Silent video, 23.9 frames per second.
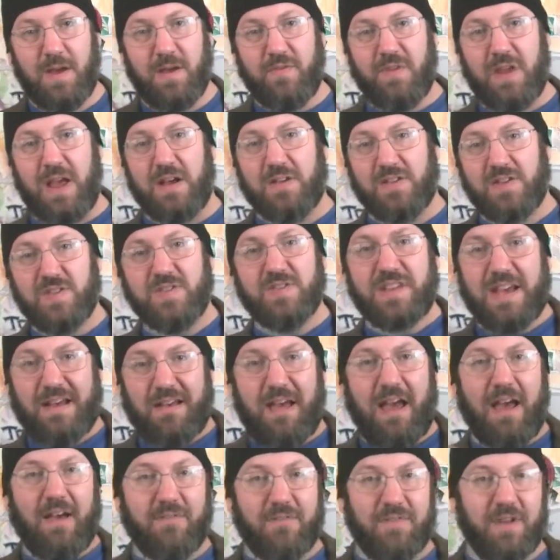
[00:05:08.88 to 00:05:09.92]
Now, it turns
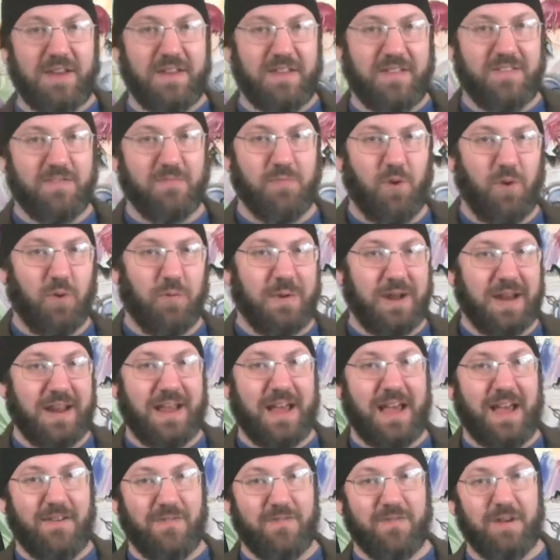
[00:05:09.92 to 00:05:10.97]
out after I did some more
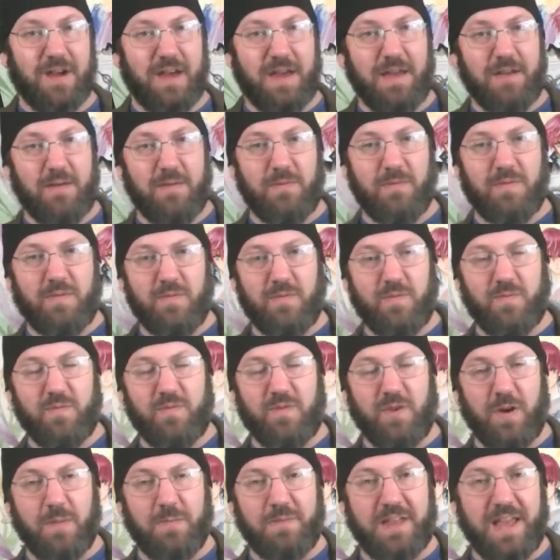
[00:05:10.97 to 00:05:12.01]
reading after I
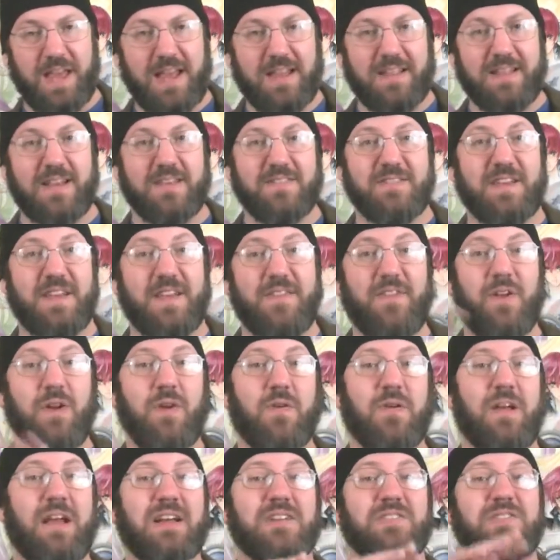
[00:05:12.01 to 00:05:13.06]
started playing this, and there
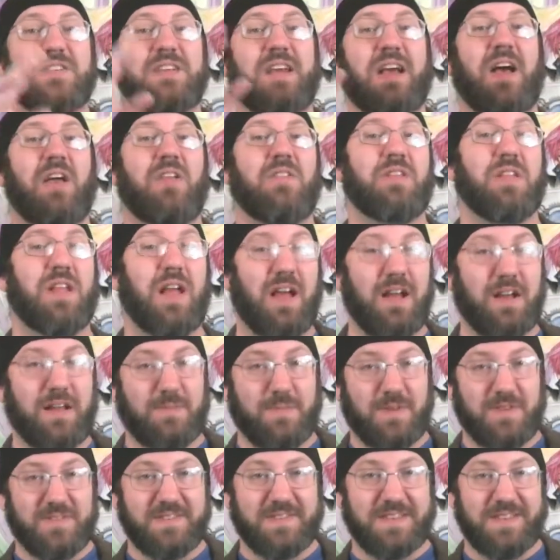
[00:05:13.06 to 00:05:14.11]
are actually
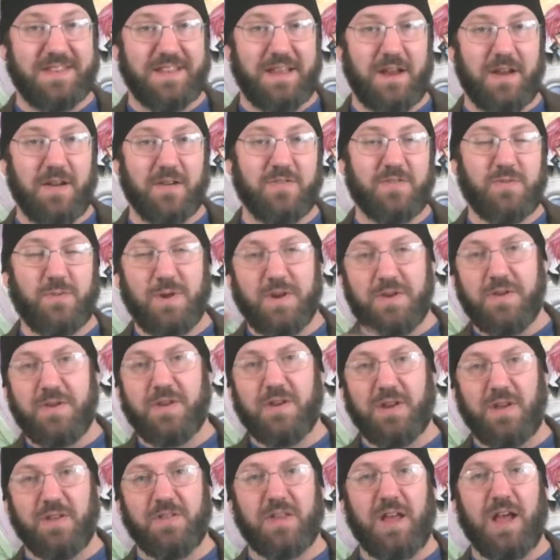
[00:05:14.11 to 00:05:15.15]
unlockables in there to where you
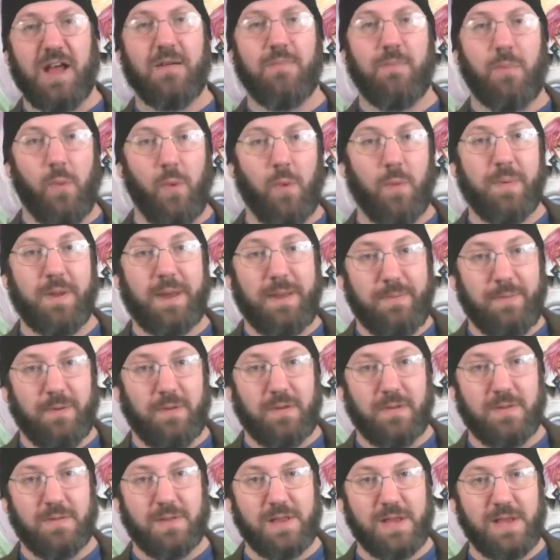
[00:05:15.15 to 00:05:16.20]
can unlock more
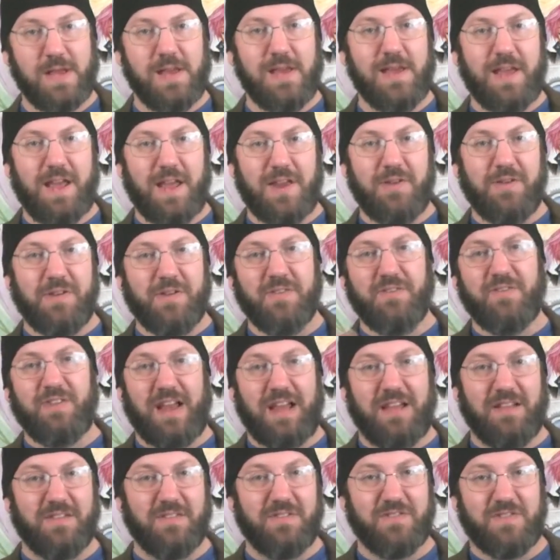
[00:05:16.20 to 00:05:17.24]
people, and you can
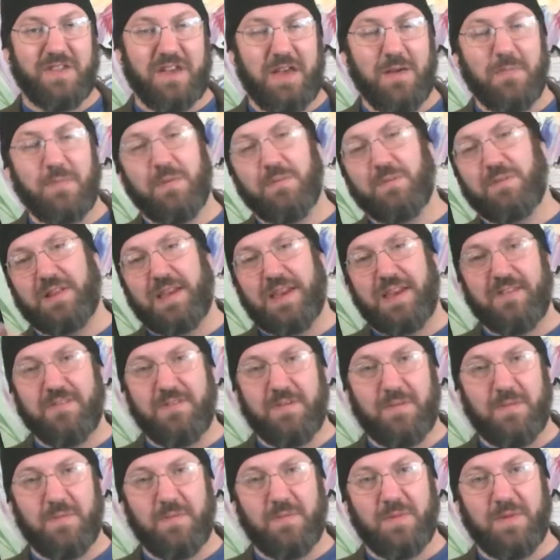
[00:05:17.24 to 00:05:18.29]
challenge them and play
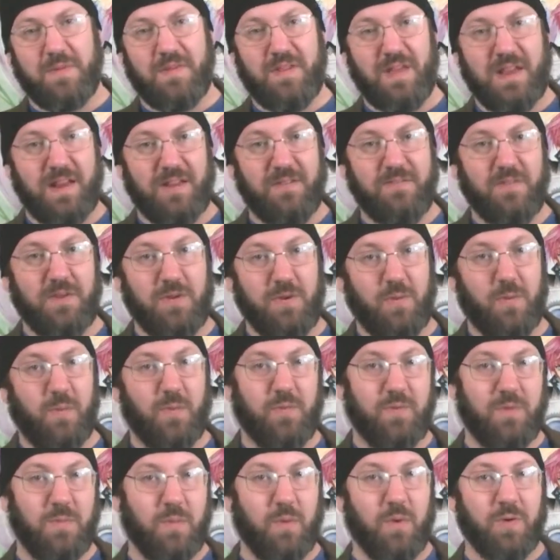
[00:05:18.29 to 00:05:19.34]
them, and then if you
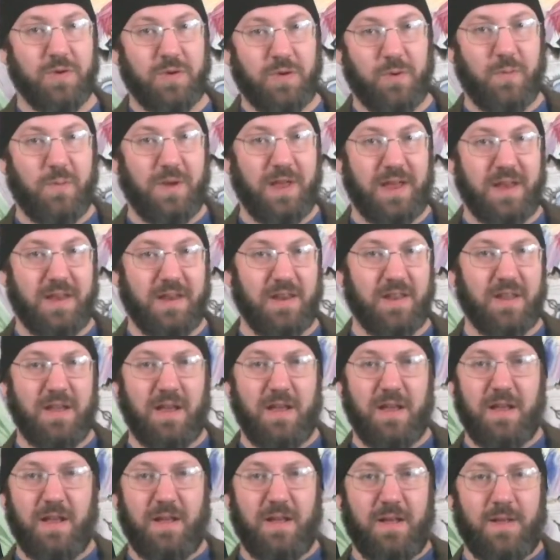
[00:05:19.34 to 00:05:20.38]
the more you win,
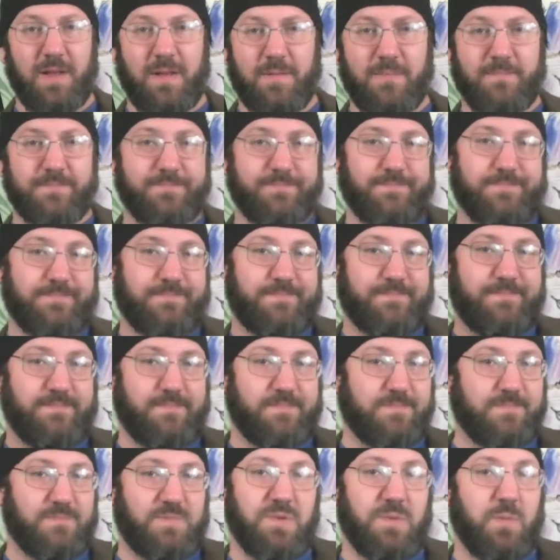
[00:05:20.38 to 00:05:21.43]

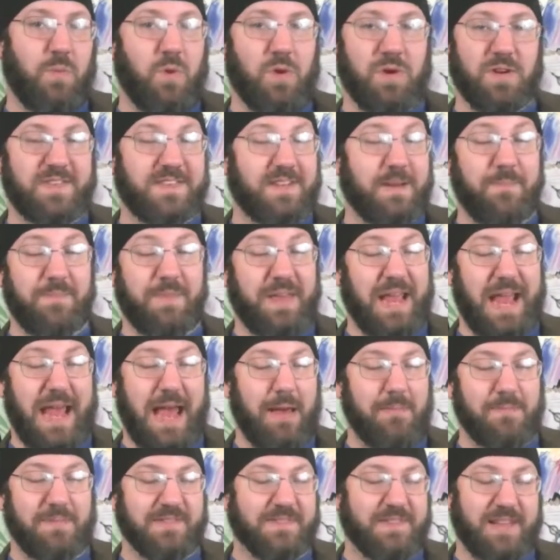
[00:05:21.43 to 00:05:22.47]
the more something
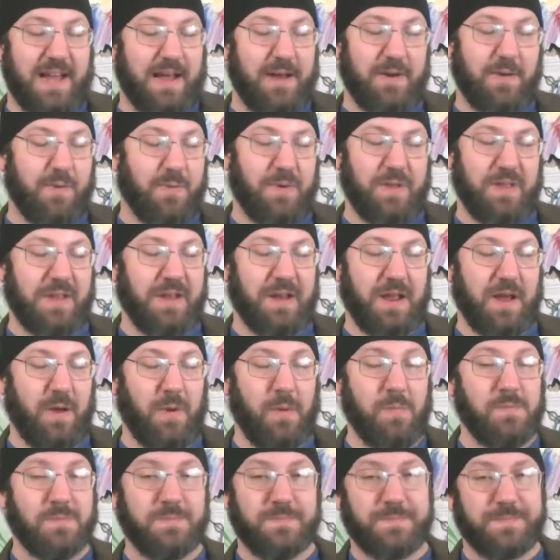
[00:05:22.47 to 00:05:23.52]
happens. I don't really know,